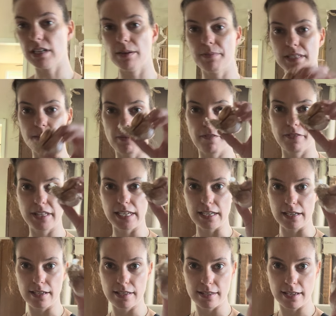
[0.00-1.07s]
up some of
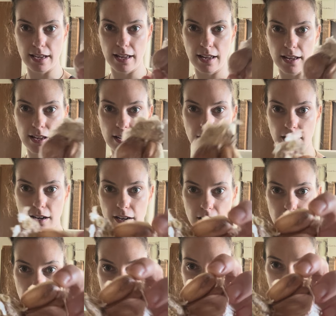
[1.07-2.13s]
these
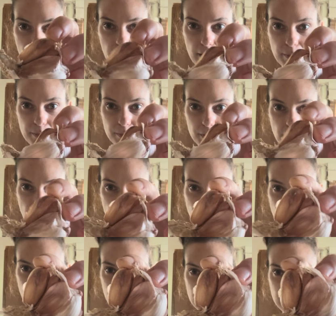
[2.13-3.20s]

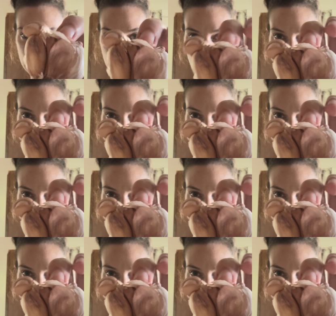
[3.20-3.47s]
garlics,